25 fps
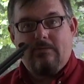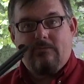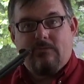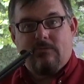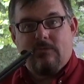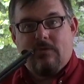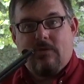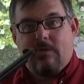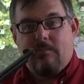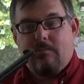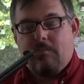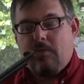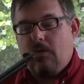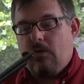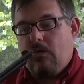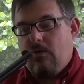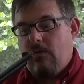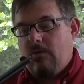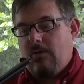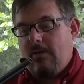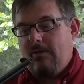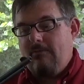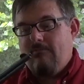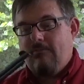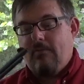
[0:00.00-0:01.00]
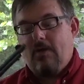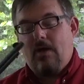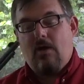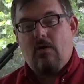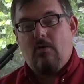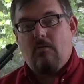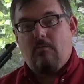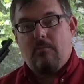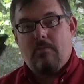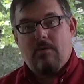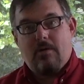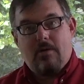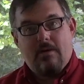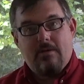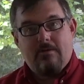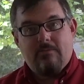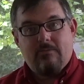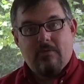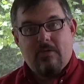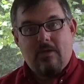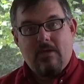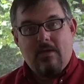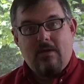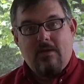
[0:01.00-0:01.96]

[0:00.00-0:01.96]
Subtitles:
summer, early fall months